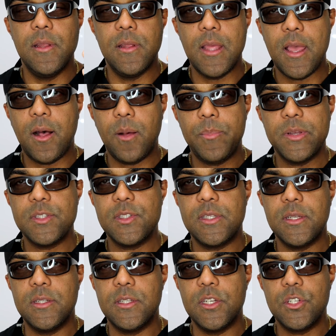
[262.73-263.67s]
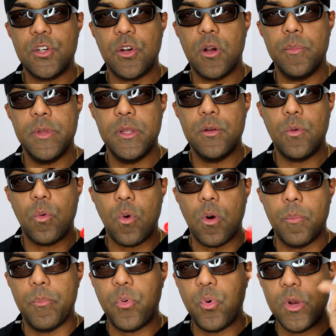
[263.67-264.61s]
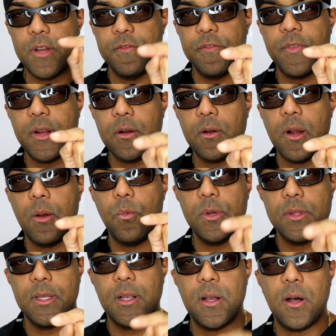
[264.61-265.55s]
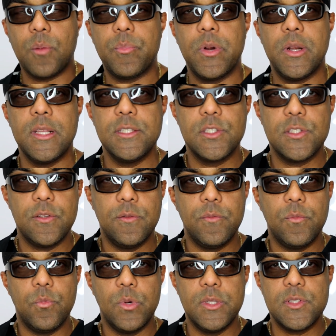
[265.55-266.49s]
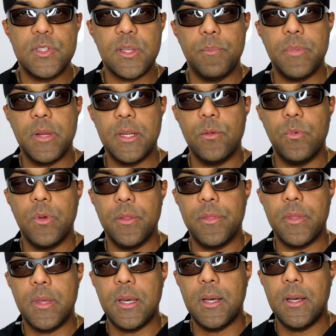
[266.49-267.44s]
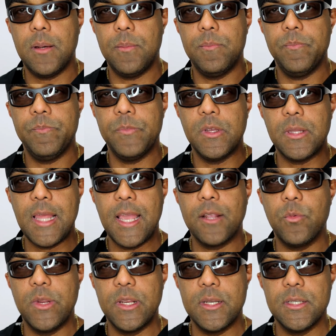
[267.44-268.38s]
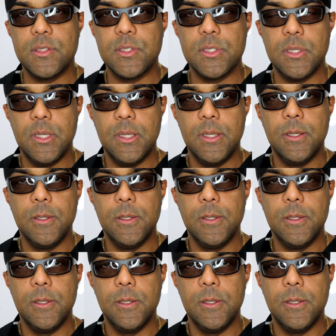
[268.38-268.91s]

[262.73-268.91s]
help us to determine or point a finger at what the culprit is with somebody with leg weakness.